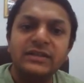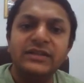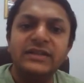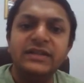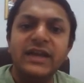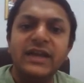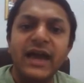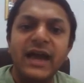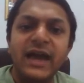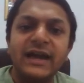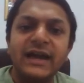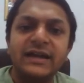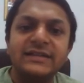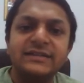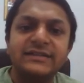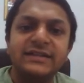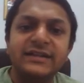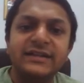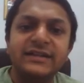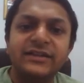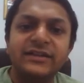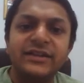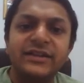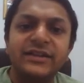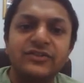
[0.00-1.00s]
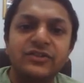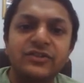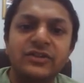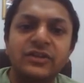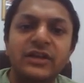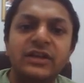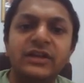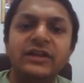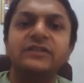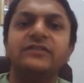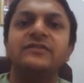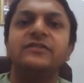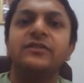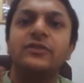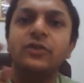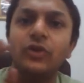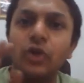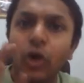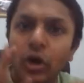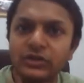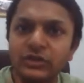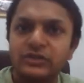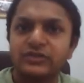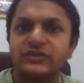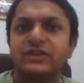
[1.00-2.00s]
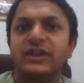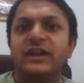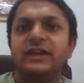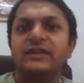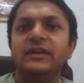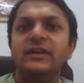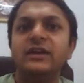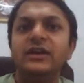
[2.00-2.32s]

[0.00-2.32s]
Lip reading: the acceleration is constant.